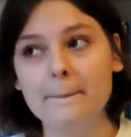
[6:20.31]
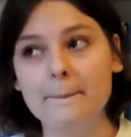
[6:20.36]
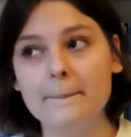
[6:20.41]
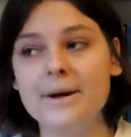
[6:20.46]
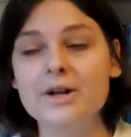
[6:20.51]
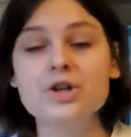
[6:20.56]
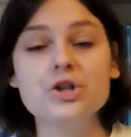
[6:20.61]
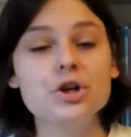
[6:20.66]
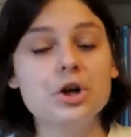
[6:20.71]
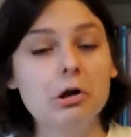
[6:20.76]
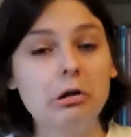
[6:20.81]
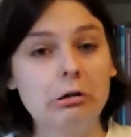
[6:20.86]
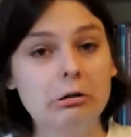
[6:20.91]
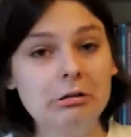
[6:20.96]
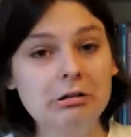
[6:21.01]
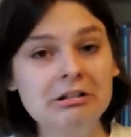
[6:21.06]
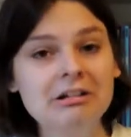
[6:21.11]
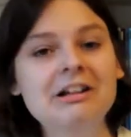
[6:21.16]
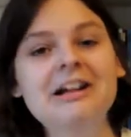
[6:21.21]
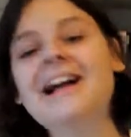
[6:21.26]
magical
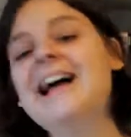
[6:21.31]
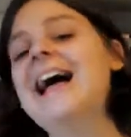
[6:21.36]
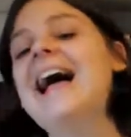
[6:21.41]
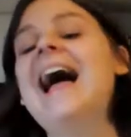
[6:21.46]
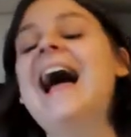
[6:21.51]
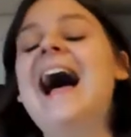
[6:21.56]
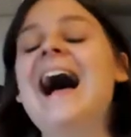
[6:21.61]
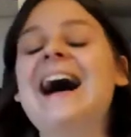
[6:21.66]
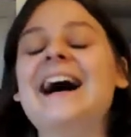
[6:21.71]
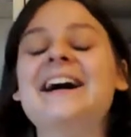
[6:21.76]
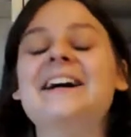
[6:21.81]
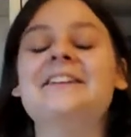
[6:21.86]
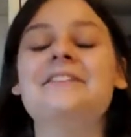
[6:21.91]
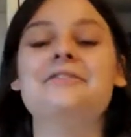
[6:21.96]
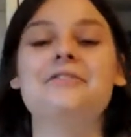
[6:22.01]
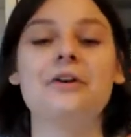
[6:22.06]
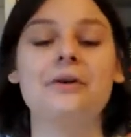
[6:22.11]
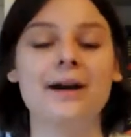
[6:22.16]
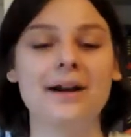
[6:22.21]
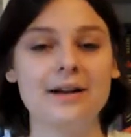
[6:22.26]
and
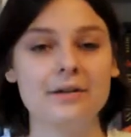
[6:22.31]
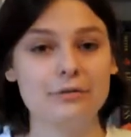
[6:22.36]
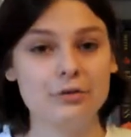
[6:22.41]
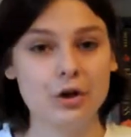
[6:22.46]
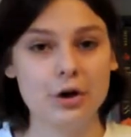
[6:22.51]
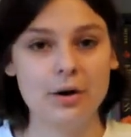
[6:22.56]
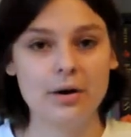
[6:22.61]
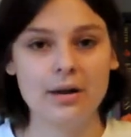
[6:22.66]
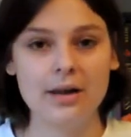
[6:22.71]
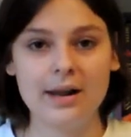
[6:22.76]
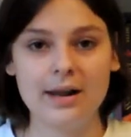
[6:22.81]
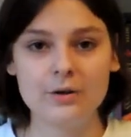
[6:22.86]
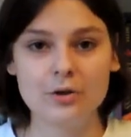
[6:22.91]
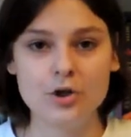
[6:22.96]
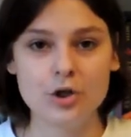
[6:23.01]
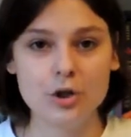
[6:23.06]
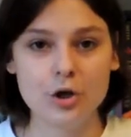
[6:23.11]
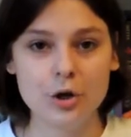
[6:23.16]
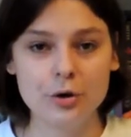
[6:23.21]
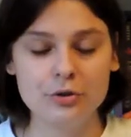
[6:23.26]
figure out if they're allowed
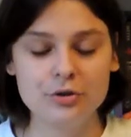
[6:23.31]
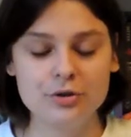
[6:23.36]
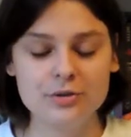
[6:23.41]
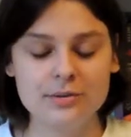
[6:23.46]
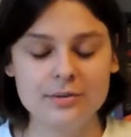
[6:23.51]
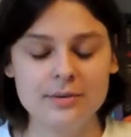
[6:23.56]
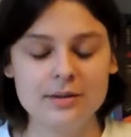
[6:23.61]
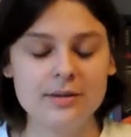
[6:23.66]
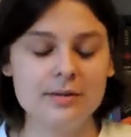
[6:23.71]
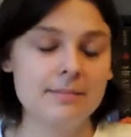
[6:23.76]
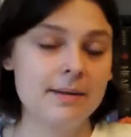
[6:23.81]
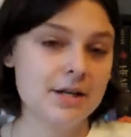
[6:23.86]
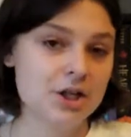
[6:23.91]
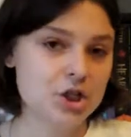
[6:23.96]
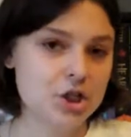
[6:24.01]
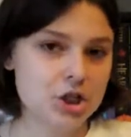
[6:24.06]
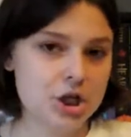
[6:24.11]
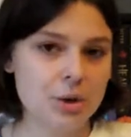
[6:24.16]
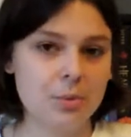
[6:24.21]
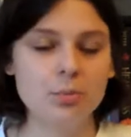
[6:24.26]
to go to
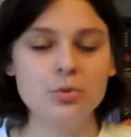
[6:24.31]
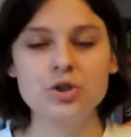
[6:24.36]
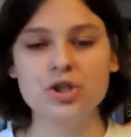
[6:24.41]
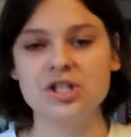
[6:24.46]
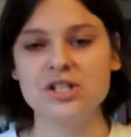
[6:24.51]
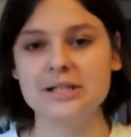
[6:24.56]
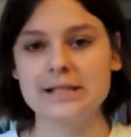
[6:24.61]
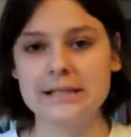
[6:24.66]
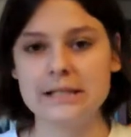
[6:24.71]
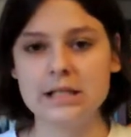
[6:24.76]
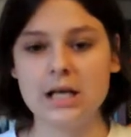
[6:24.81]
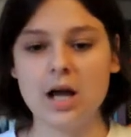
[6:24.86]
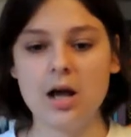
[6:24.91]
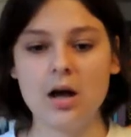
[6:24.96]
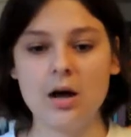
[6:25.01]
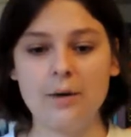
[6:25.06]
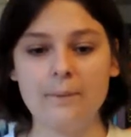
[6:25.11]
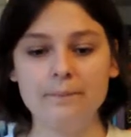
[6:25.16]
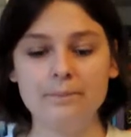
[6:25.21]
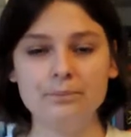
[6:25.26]
Magisterium, which is this
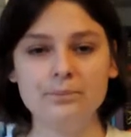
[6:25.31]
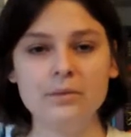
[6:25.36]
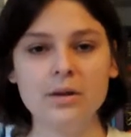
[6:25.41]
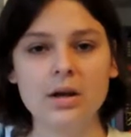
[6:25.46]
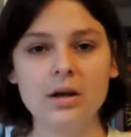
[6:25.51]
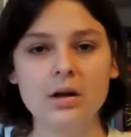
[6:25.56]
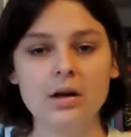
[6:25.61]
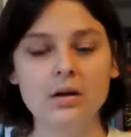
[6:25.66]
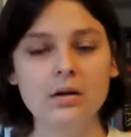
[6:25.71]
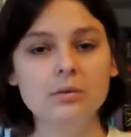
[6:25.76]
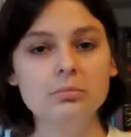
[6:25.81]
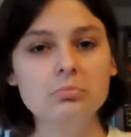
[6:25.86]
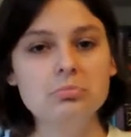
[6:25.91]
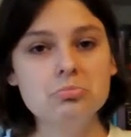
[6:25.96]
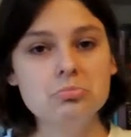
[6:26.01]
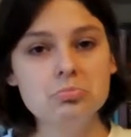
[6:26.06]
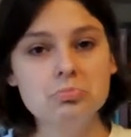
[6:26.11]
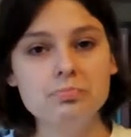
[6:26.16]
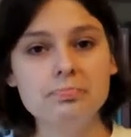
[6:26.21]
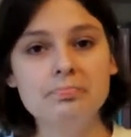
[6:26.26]

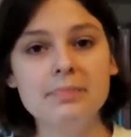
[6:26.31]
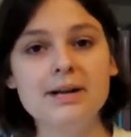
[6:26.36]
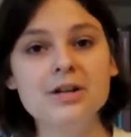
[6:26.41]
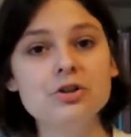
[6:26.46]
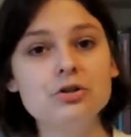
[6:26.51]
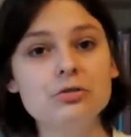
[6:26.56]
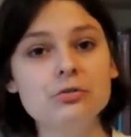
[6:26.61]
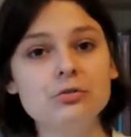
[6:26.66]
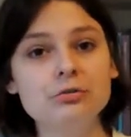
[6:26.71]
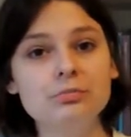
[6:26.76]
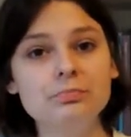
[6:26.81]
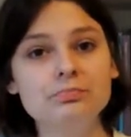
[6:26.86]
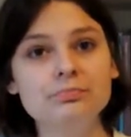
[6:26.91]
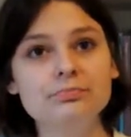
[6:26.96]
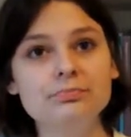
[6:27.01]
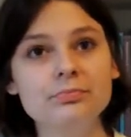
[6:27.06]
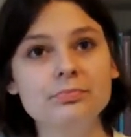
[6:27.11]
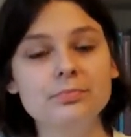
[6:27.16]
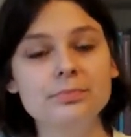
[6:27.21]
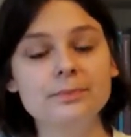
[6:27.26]
magic
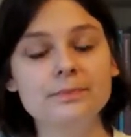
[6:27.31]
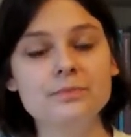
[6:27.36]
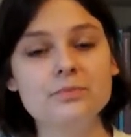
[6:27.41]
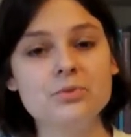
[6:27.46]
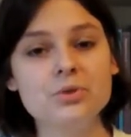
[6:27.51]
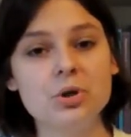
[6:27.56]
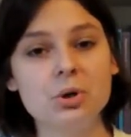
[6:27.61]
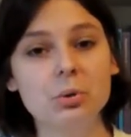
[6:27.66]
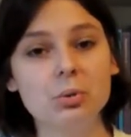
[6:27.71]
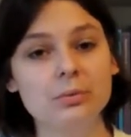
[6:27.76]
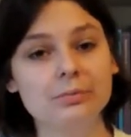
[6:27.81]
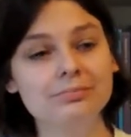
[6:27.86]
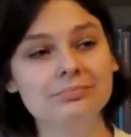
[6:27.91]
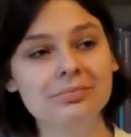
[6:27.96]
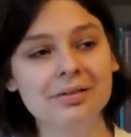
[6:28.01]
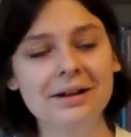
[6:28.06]
school.